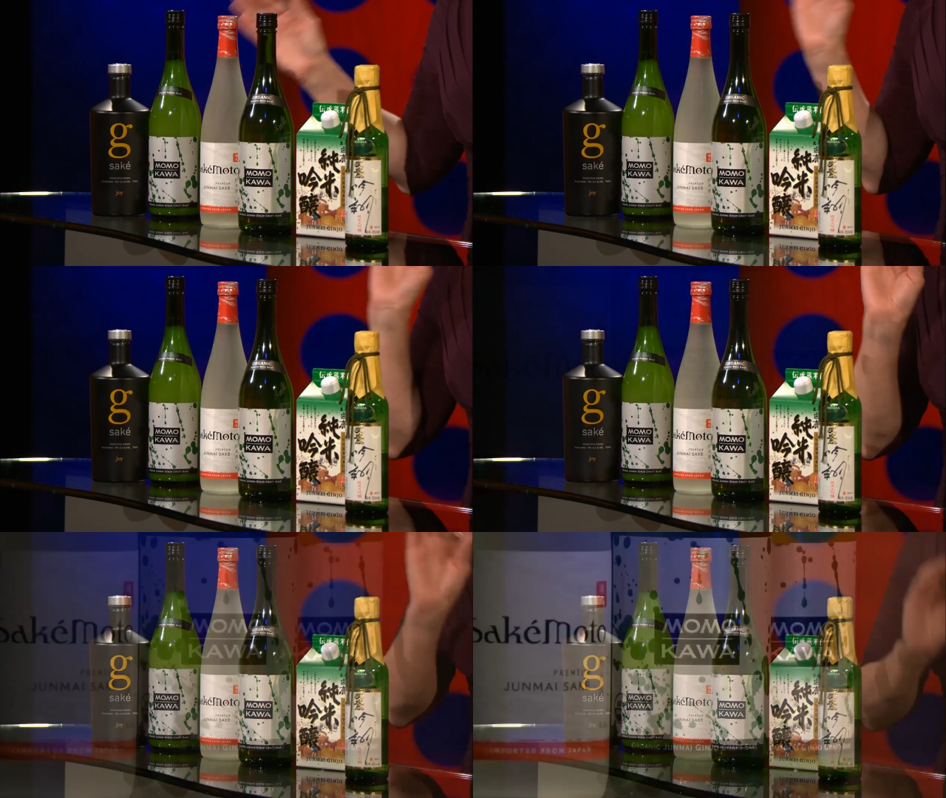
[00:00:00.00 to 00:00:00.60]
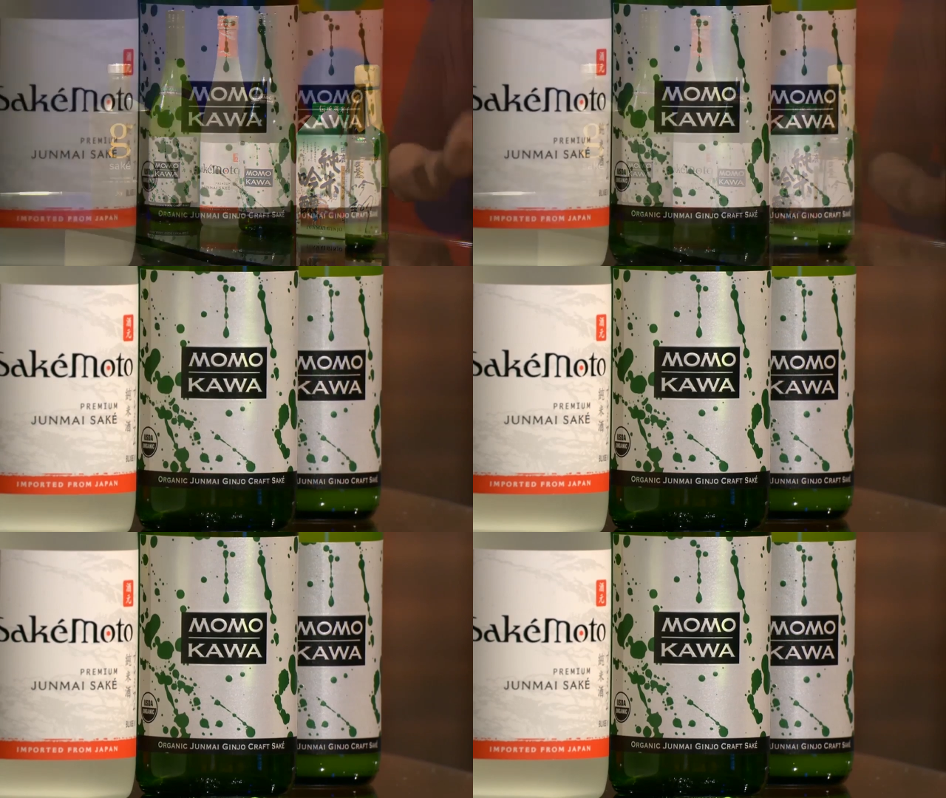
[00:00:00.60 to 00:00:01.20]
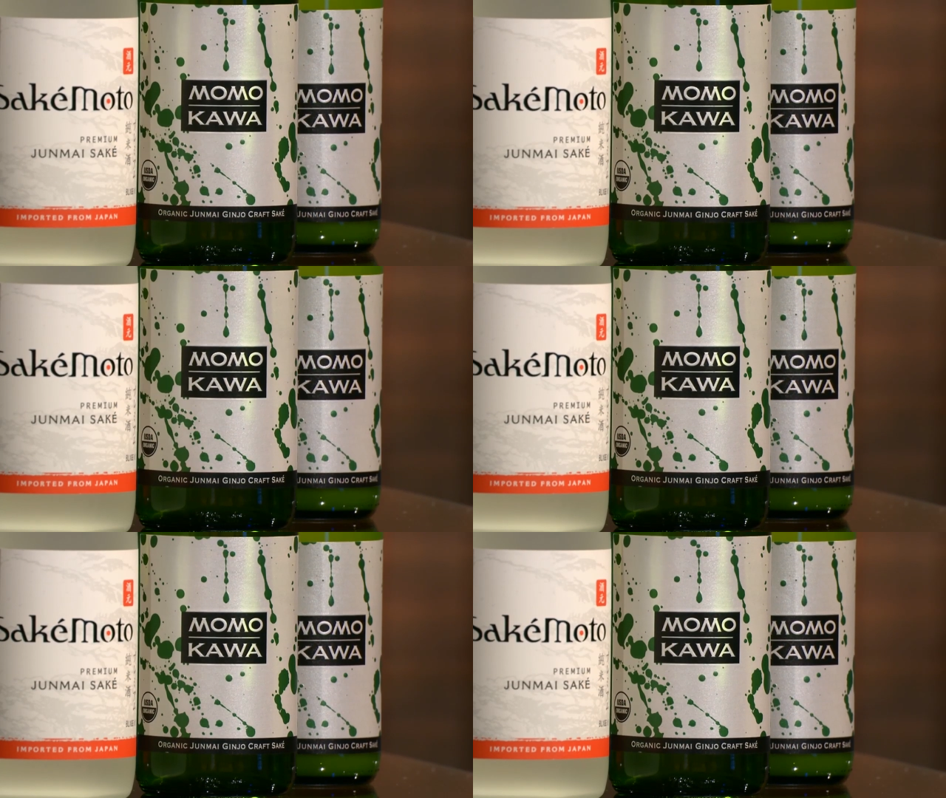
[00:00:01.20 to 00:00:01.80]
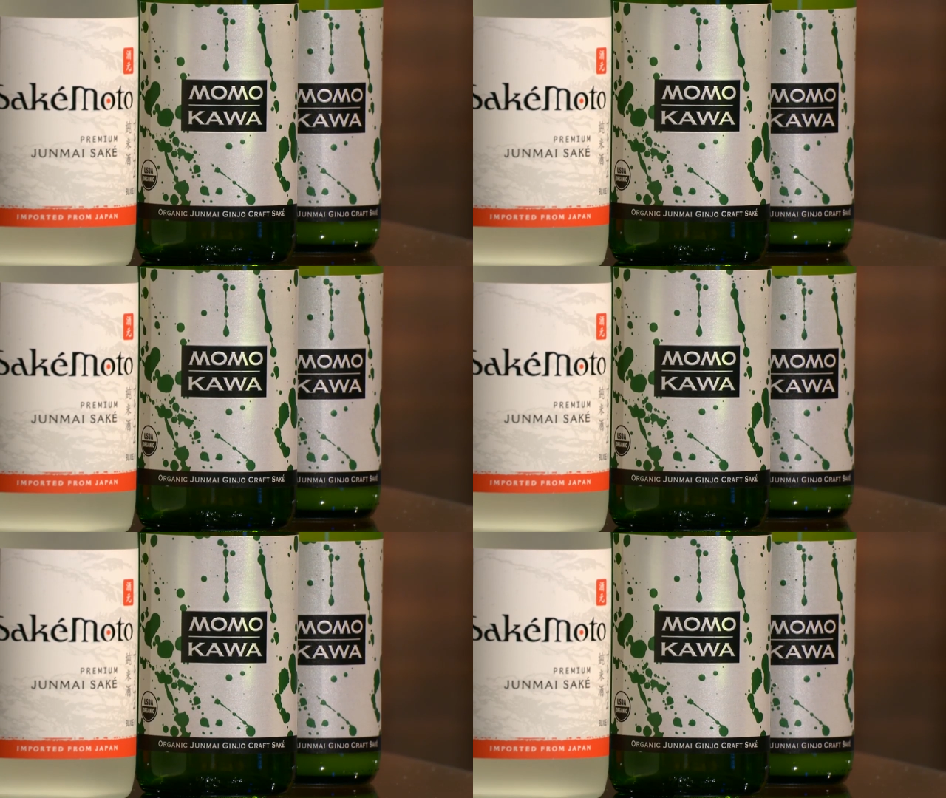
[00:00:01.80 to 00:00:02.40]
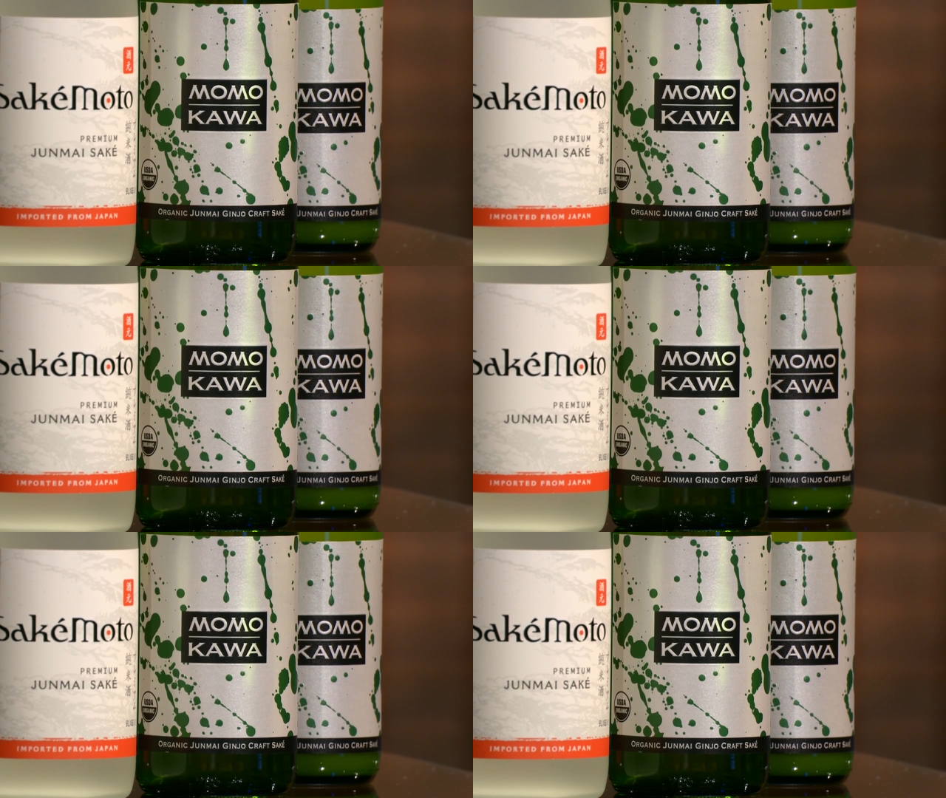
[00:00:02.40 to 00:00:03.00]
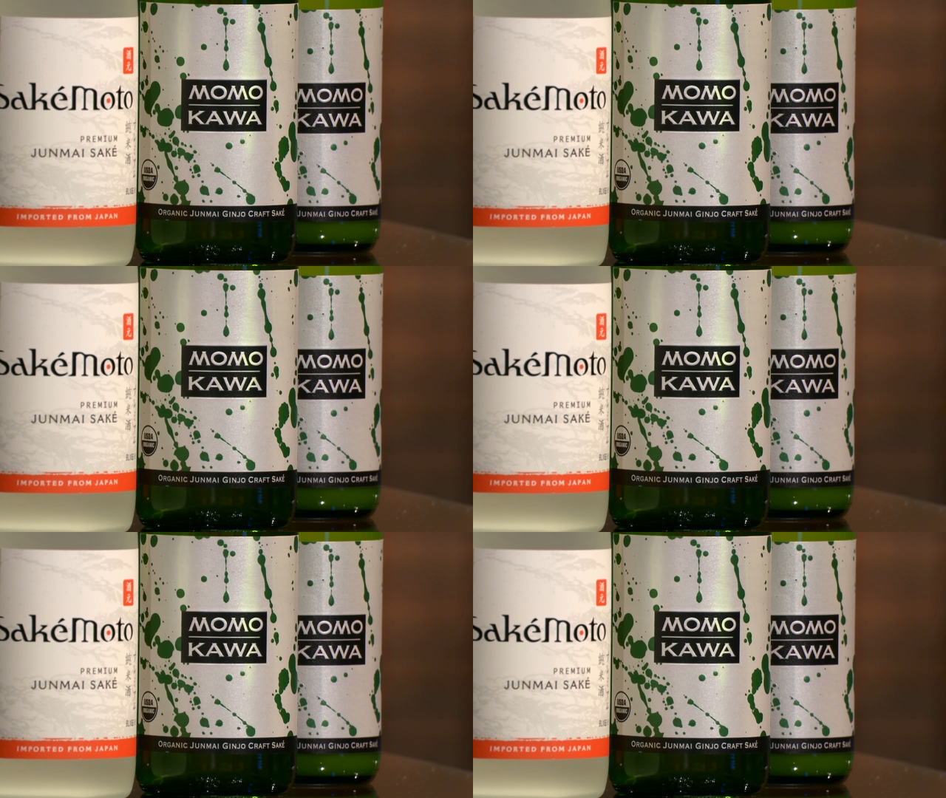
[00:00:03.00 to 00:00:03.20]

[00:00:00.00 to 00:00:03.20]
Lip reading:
No face is visible, so there are no lips to read.